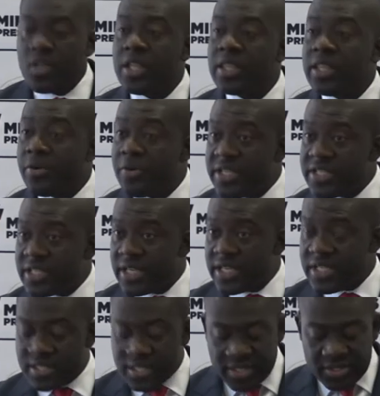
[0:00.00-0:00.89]
The
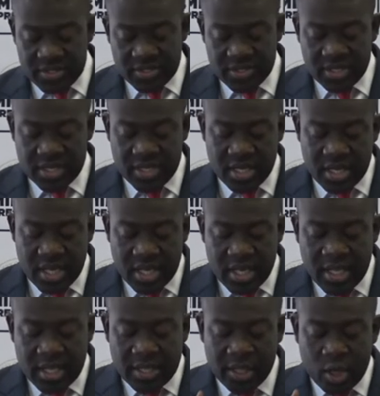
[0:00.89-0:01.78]
reason is this.
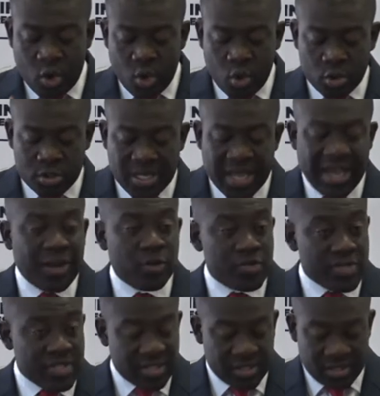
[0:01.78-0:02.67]
The old
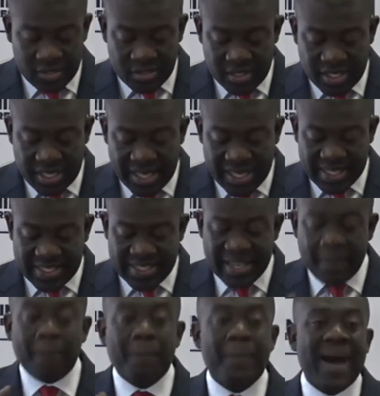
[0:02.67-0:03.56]
council
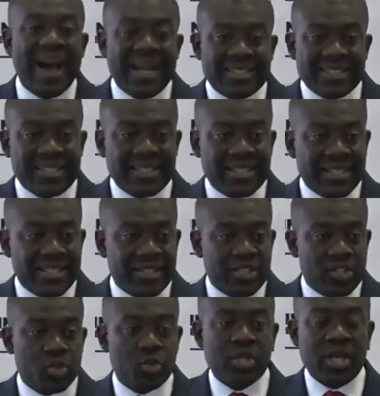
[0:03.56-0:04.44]
is a party
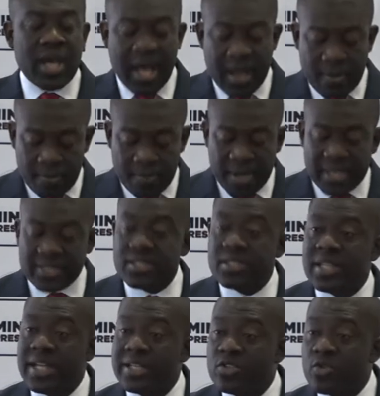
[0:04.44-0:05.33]
to the
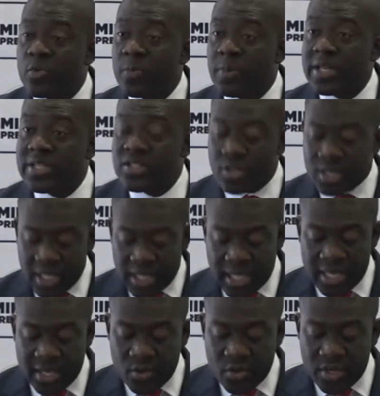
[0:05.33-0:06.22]
AMPAS that took place on the
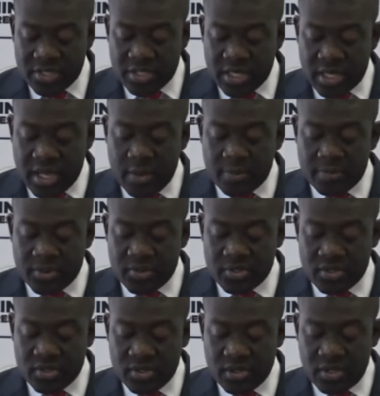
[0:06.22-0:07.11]
KNUST
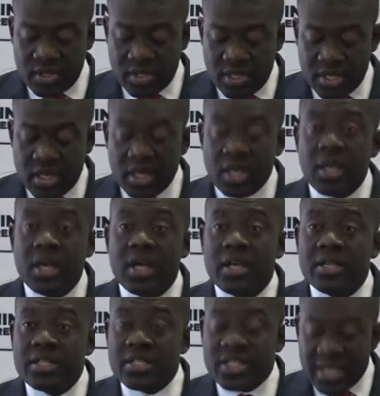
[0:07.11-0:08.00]
campus.
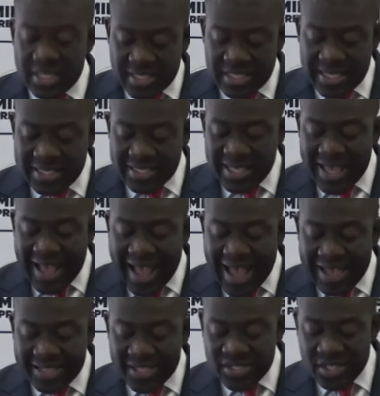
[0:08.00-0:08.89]
Just as the
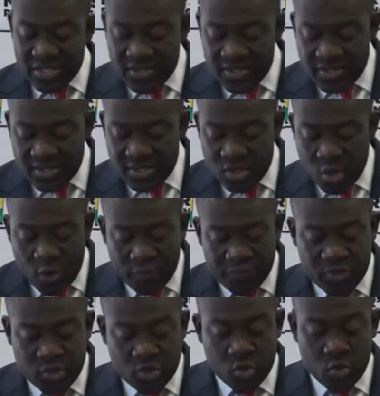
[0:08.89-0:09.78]
actions
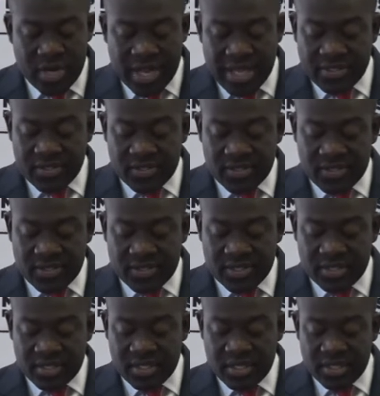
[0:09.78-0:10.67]
of
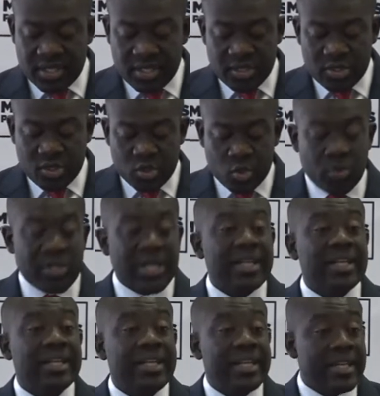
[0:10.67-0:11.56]
students,
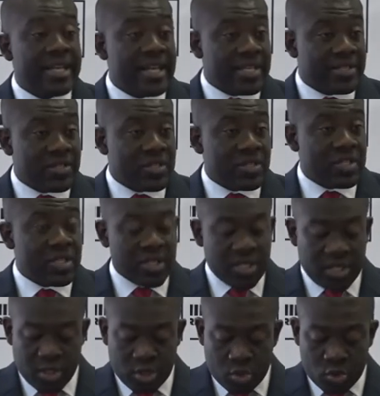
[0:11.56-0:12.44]
student
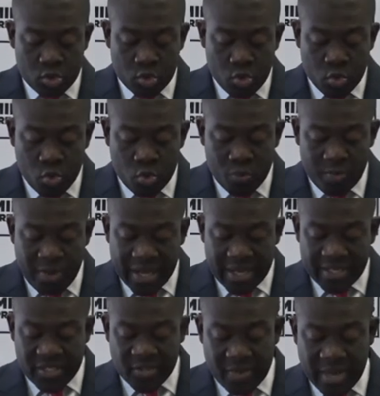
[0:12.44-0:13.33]
leaders, school
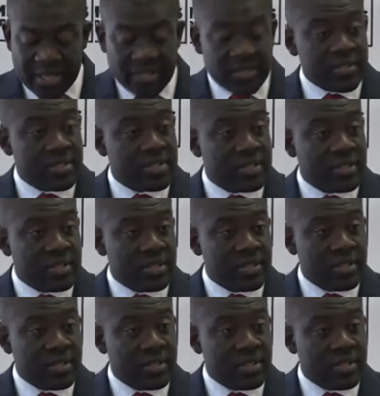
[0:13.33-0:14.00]
management,